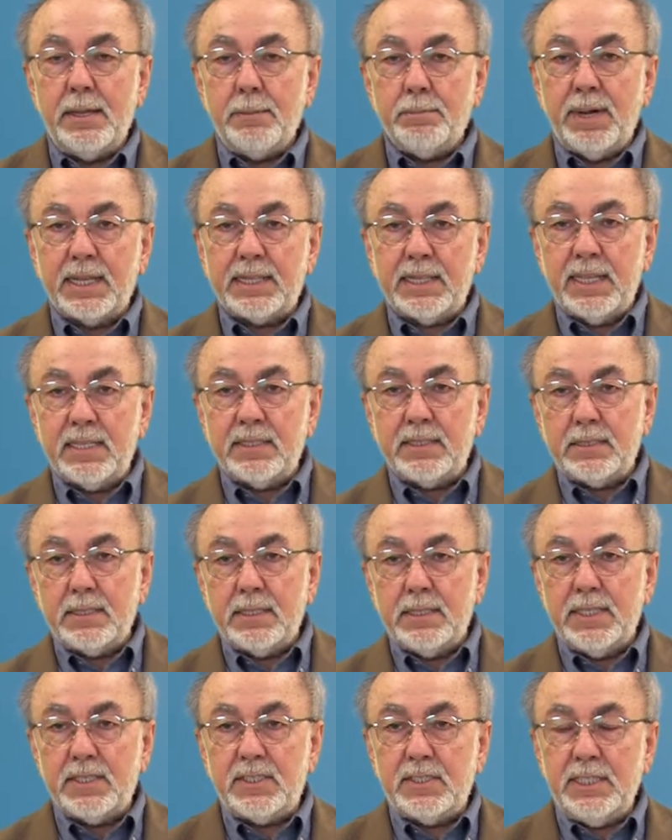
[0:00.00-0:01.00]
But as
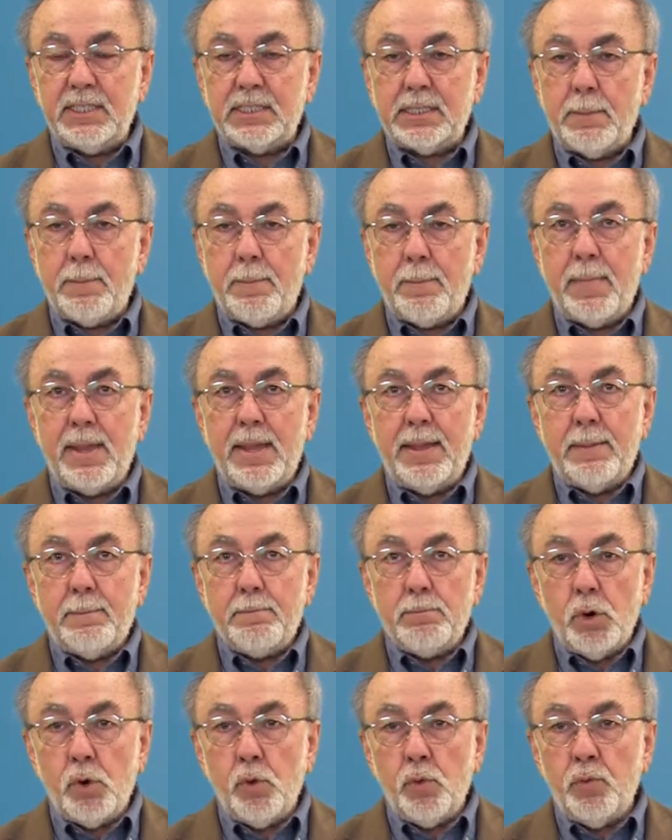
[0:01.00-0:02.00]
the system
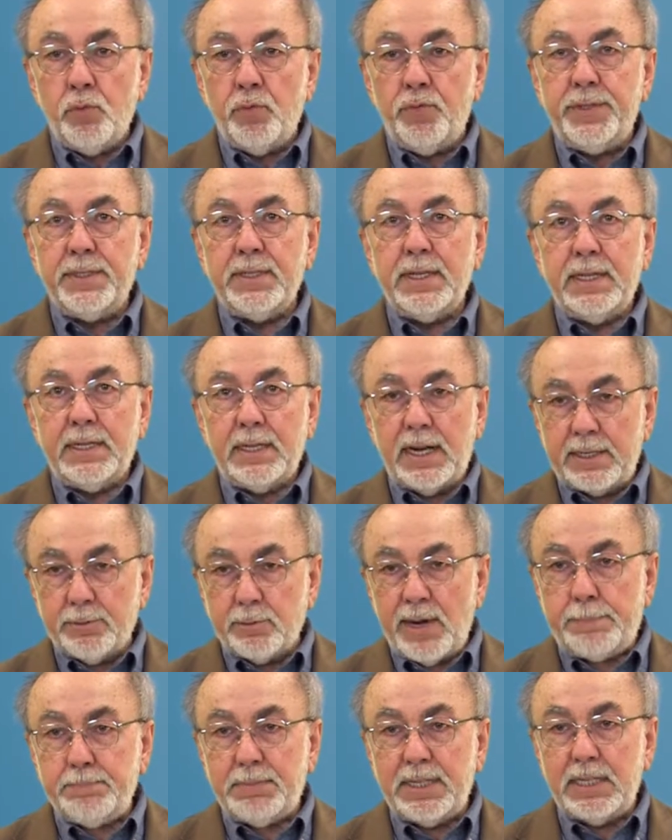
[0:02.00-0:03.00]
moves
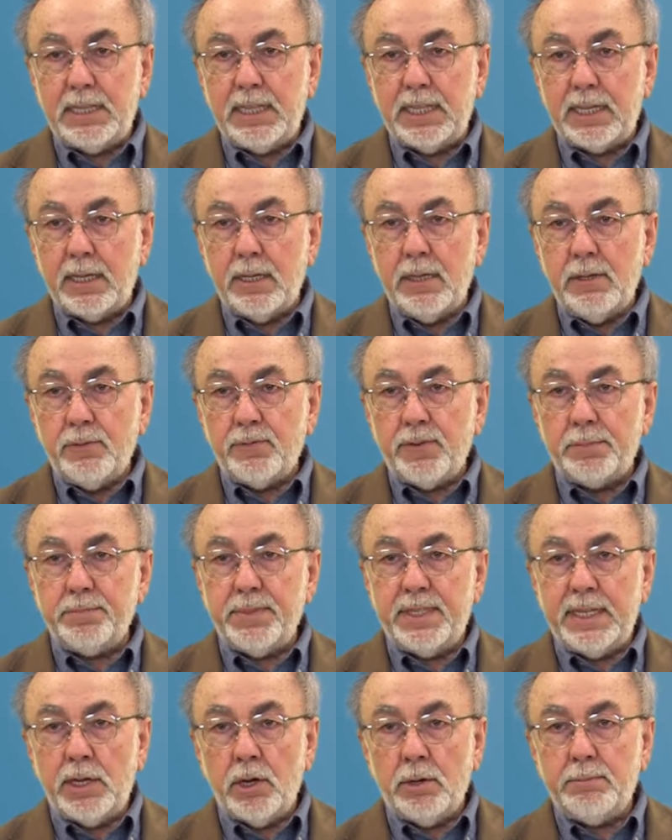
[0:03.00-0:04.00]
rapidly
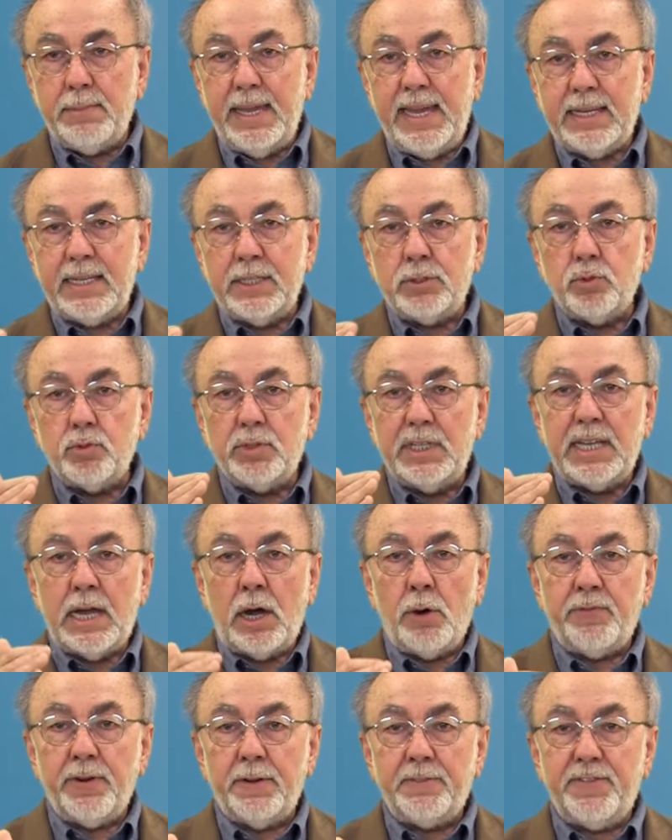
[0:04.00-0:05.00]
from the omega to the
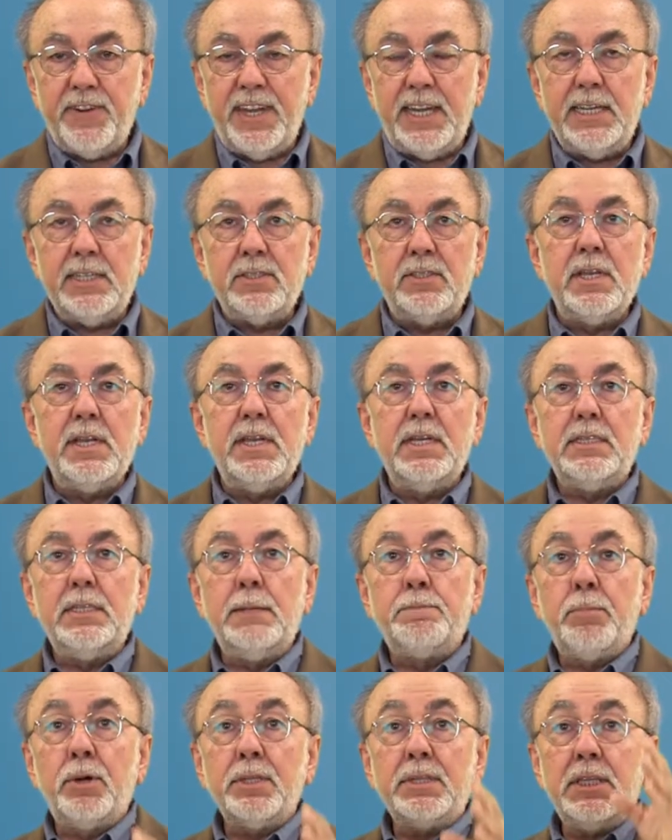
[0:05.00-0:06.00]
alpha phase,
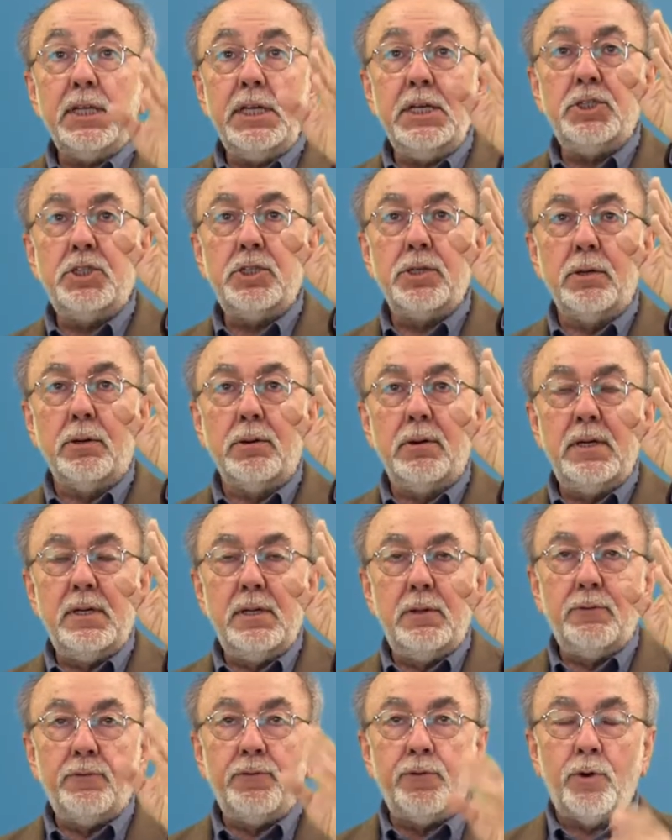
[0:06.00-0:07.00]
the potential
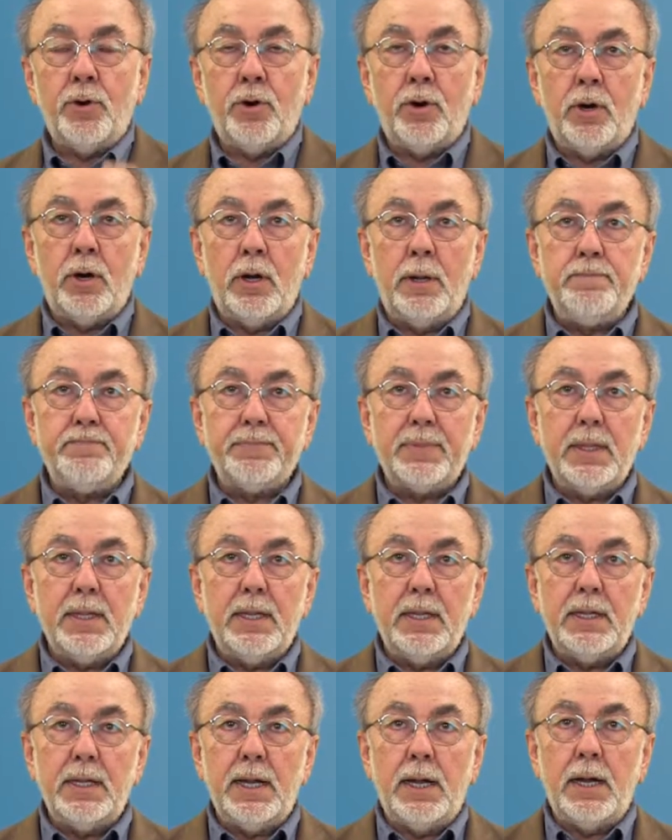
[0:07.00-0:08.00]
for
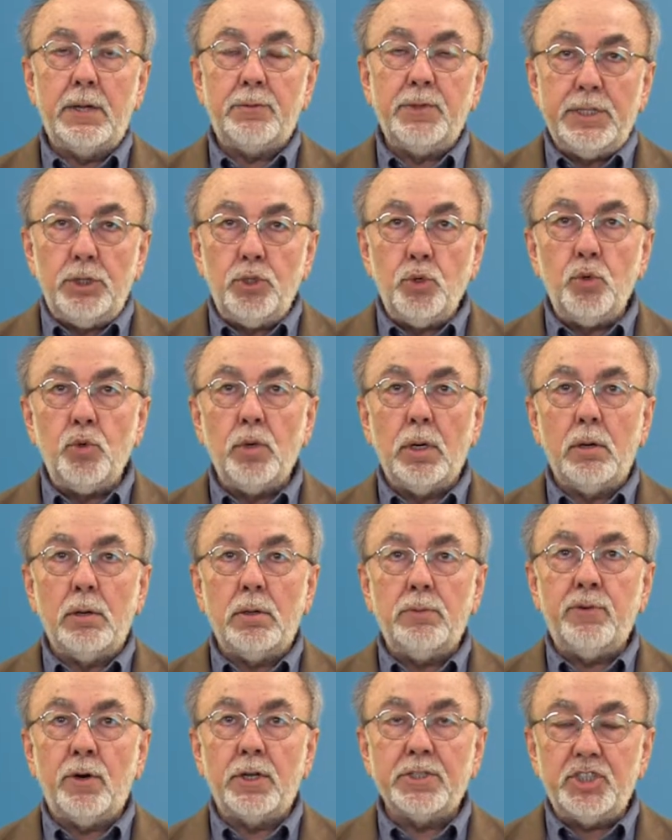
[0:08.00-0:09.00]
uh,
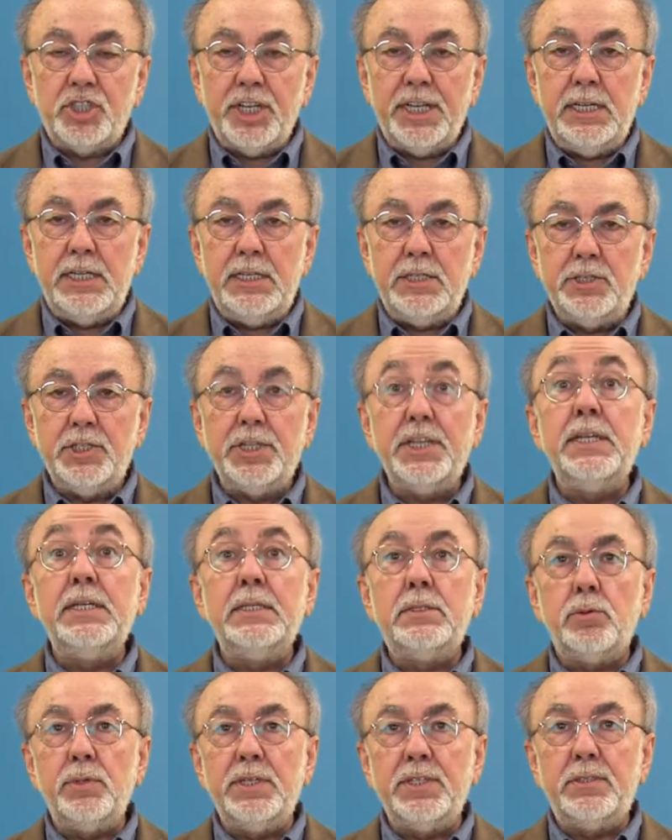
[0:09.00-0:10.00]
renewal, for change,
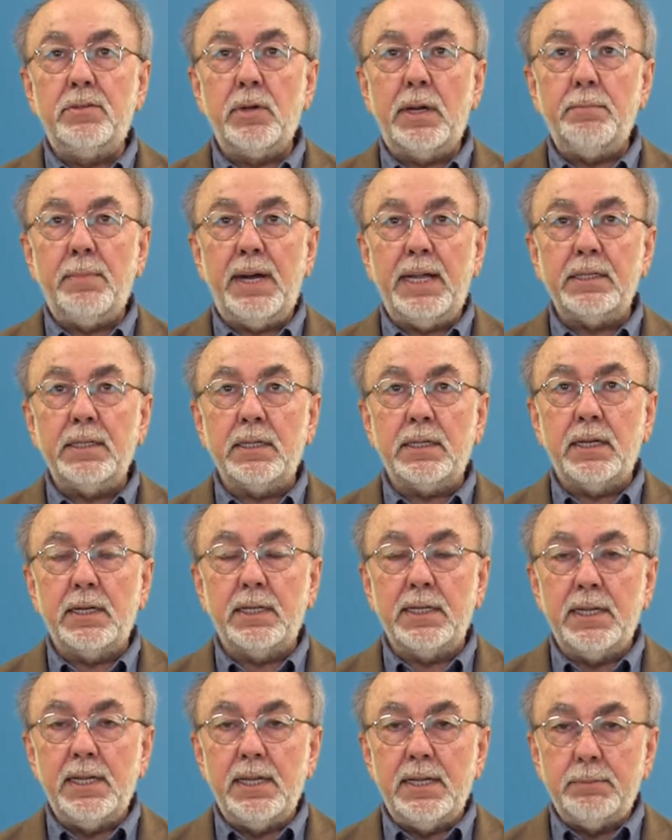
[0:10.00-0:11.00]
increase
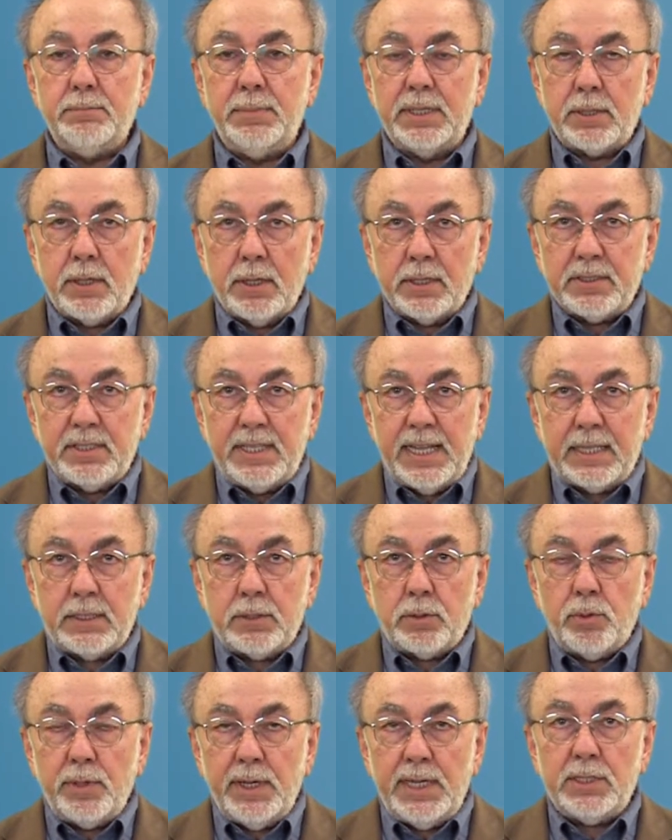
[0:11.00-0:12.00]
dramatically because
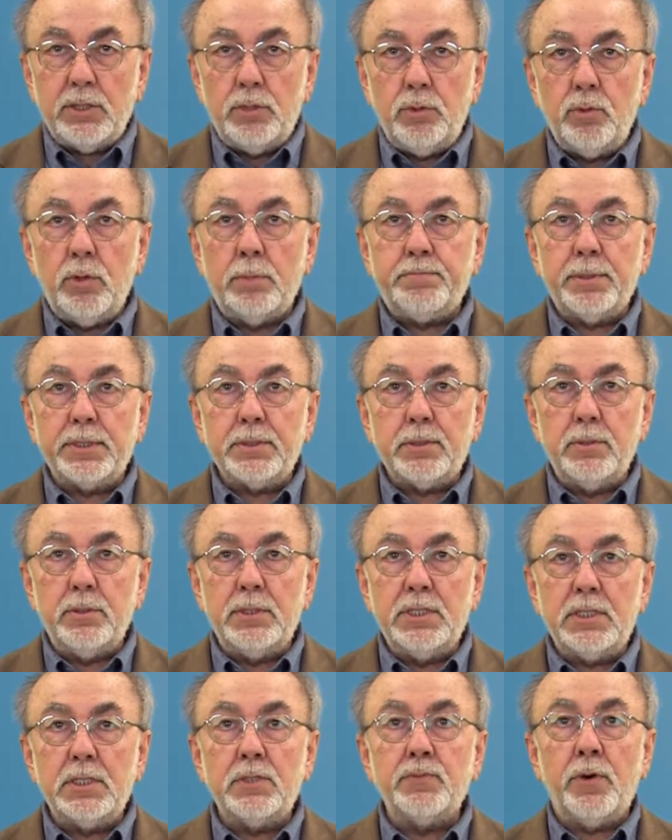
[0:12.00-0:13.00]
that creates new
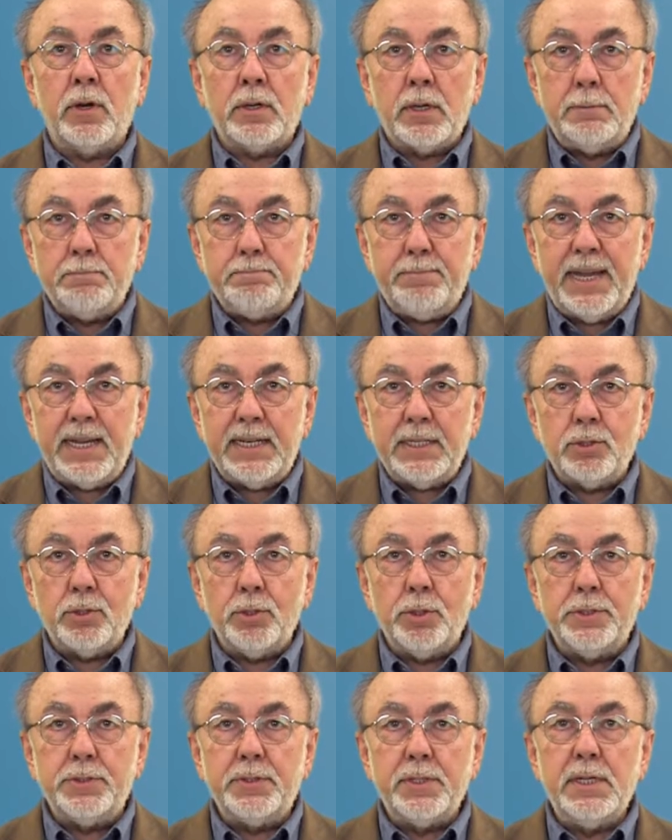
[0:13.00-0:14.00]
opportunities for
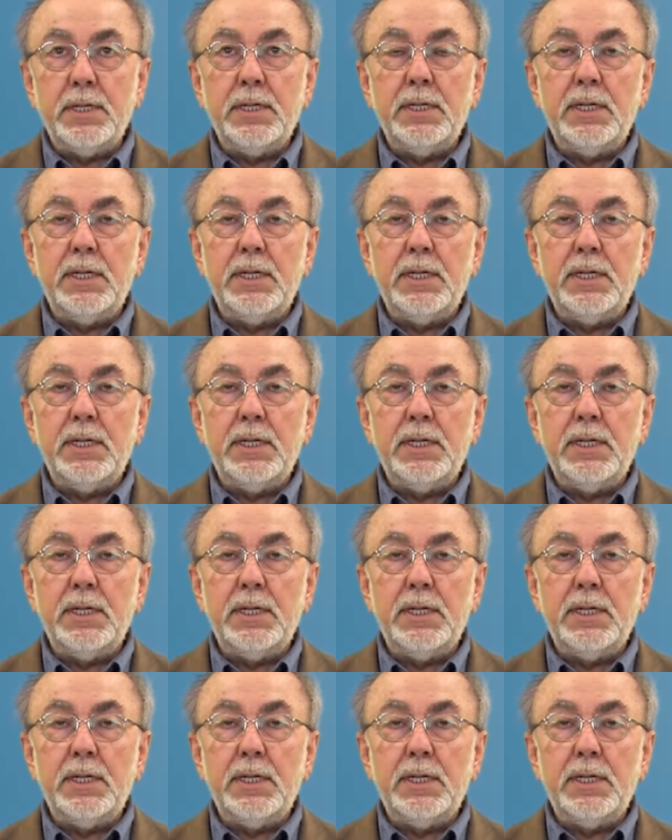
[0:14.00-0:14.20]
competitors,